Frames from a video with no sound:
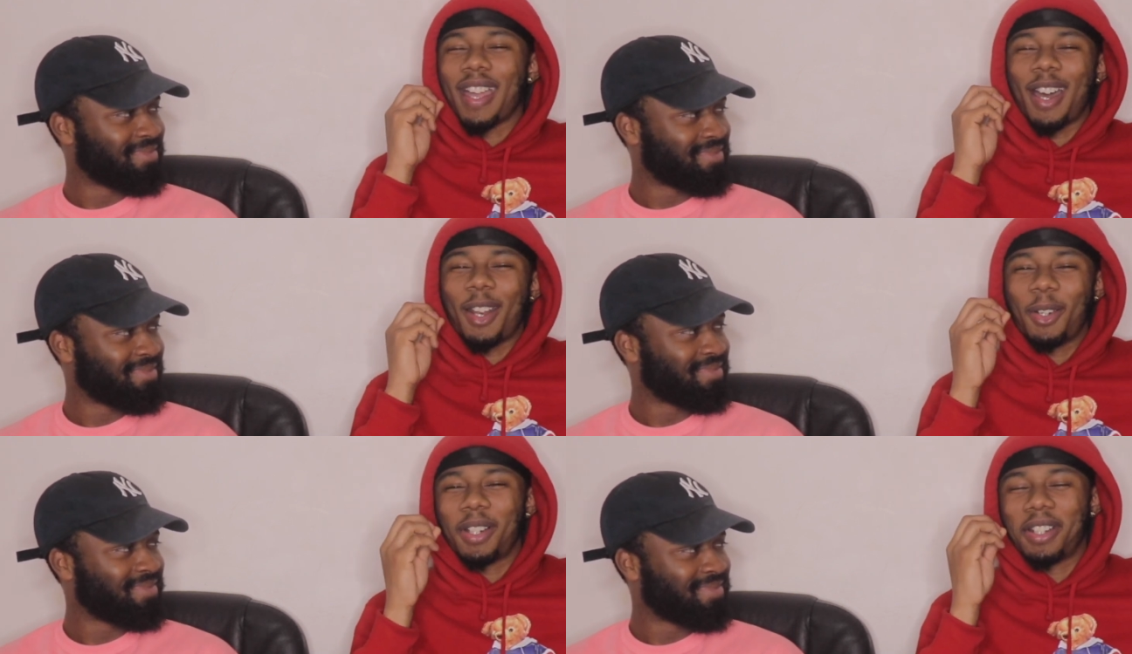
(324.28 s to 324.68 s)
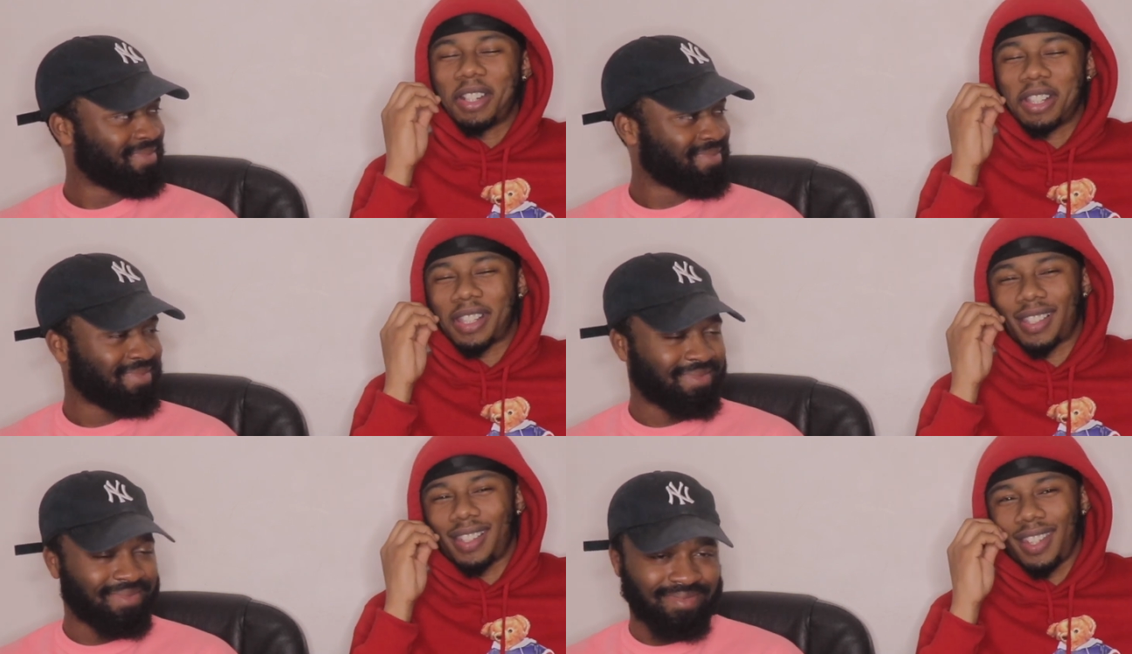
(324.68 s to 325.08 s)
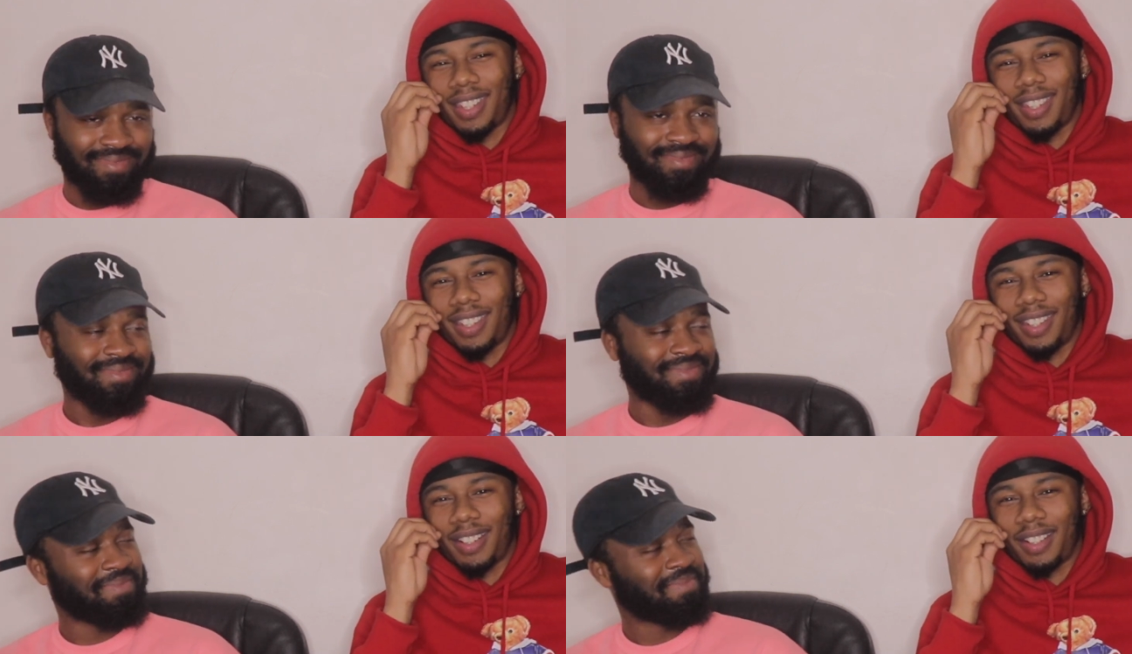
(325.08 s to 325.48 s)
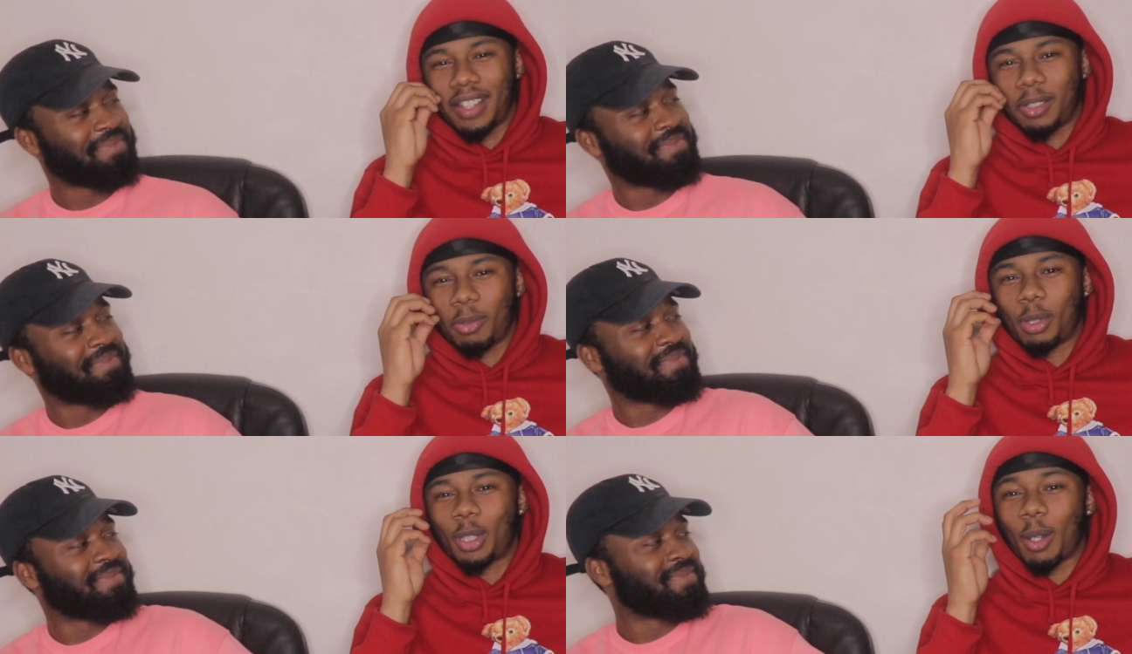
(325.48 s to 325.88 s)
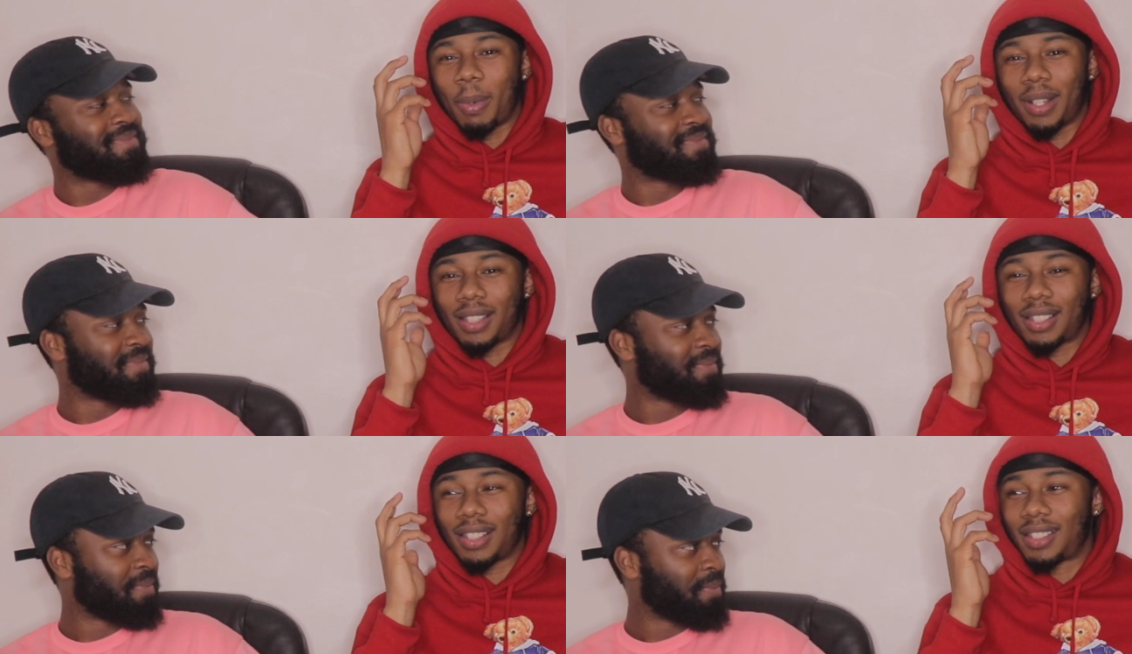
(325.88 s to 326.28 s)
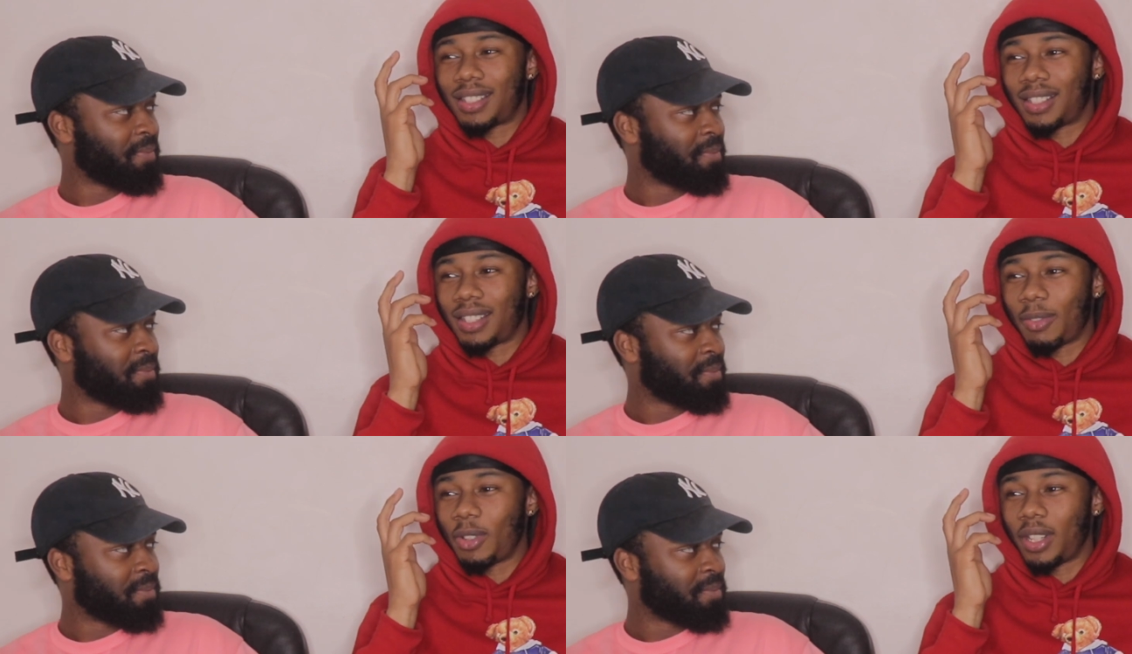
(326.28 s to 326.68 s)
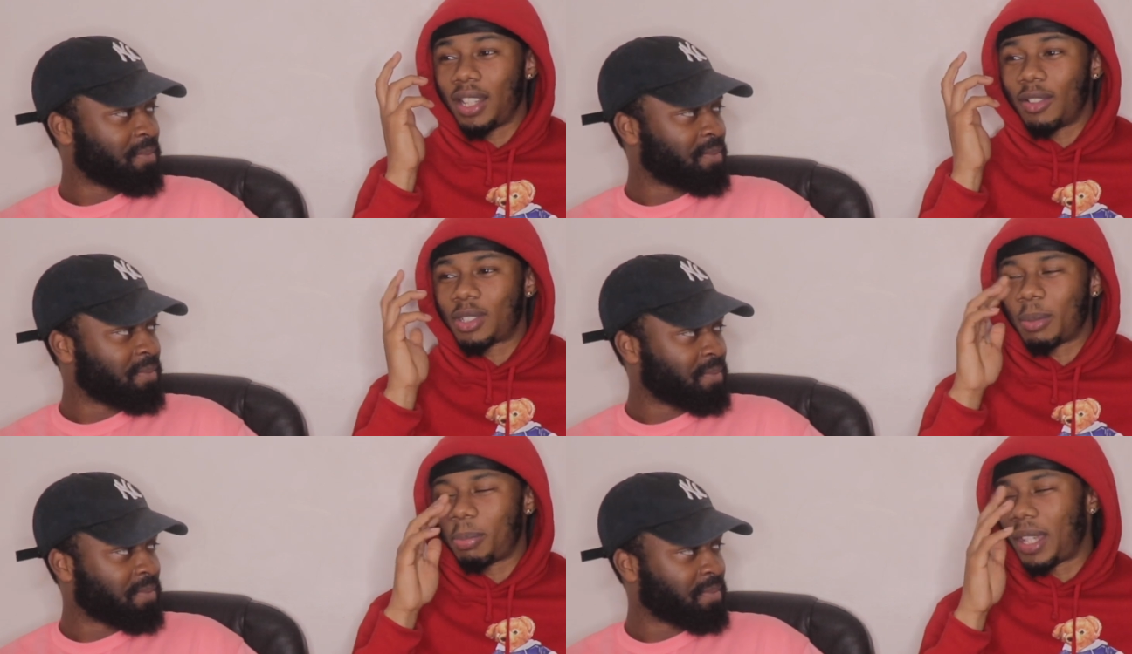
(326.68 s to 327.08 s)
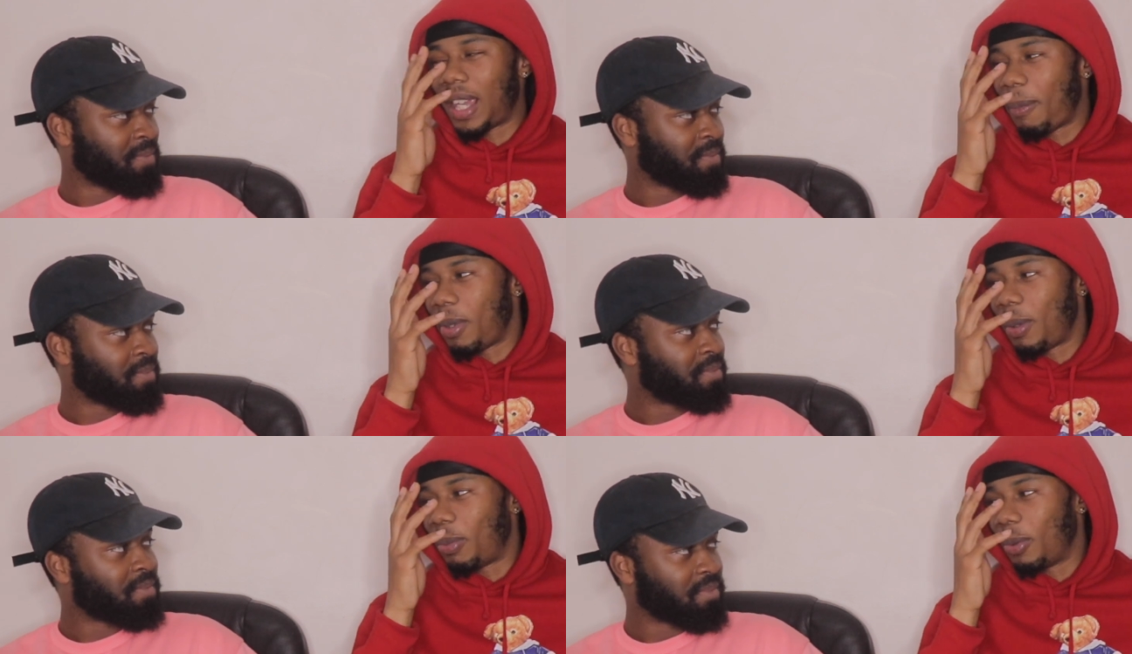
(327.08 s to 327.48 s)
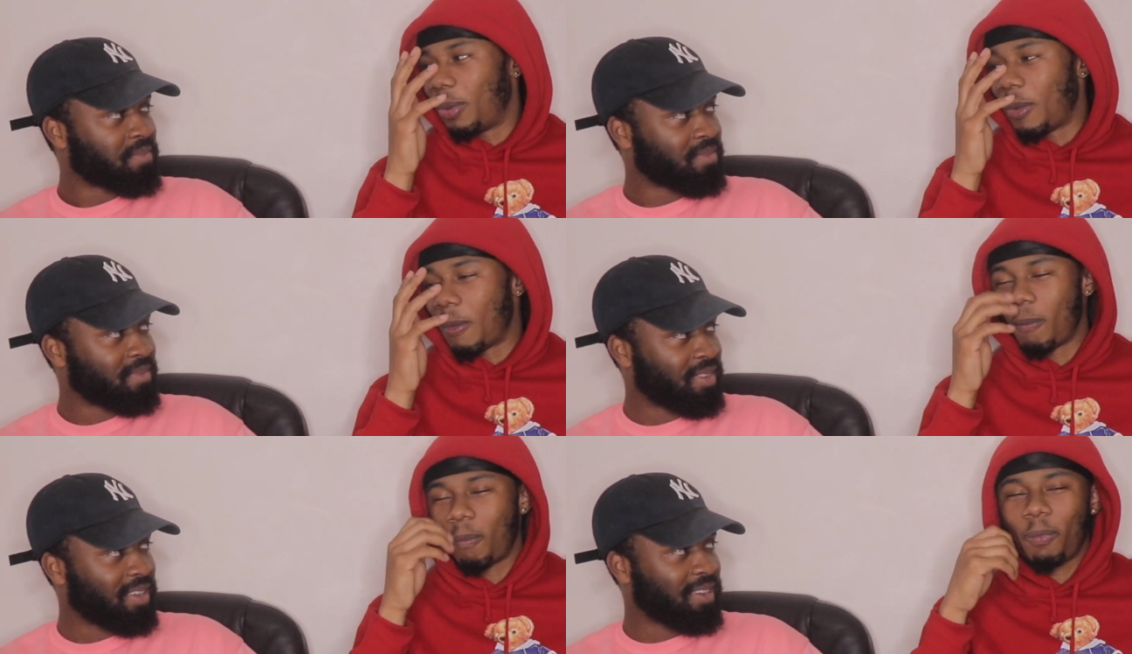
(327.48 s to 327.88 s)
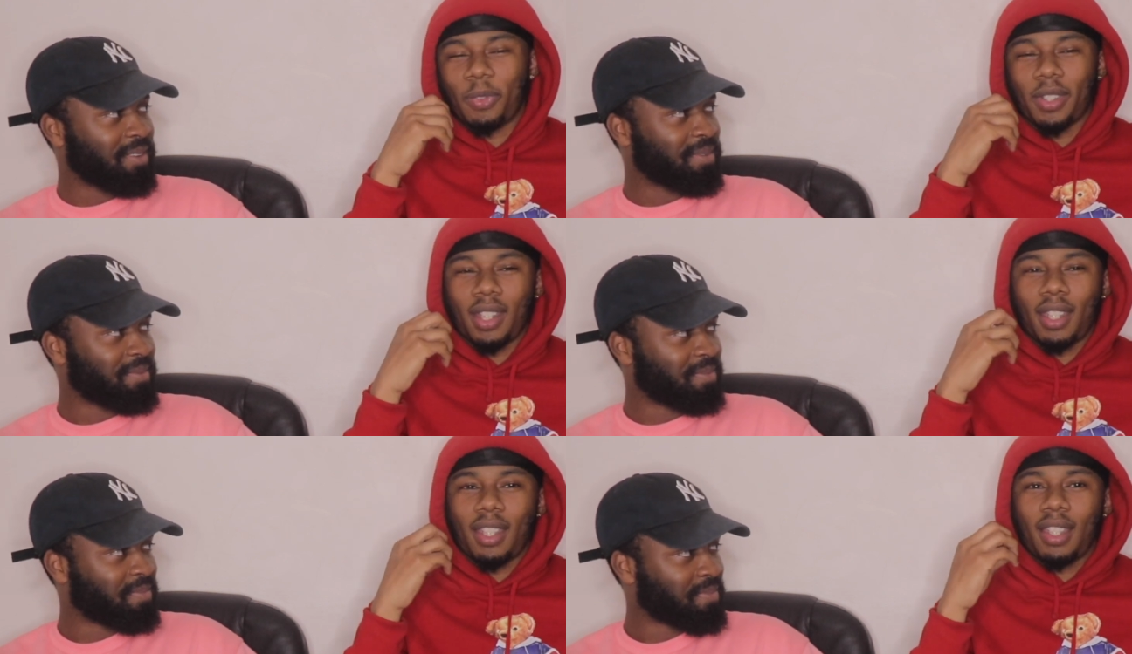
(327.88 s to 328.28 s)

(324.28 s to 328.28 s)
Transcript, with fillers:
Speaker 1: I don't understand because we talk about the sensitivity of some gay people. Yeah.